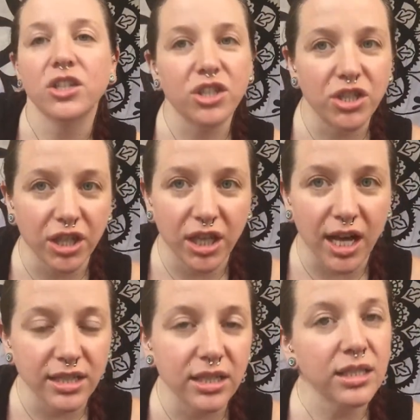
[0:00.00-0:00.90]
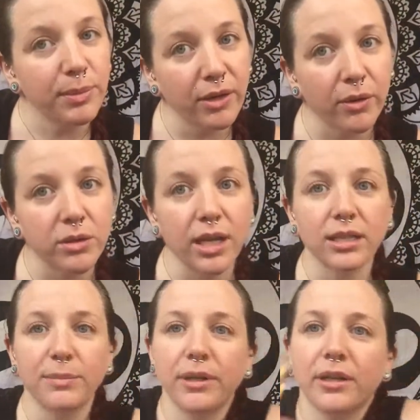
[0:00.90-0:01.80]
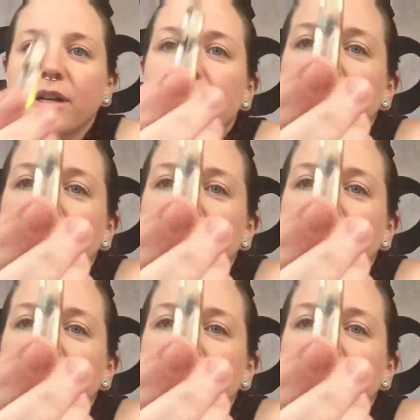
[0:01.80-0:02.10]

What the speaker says: She took classes to be a rose expert,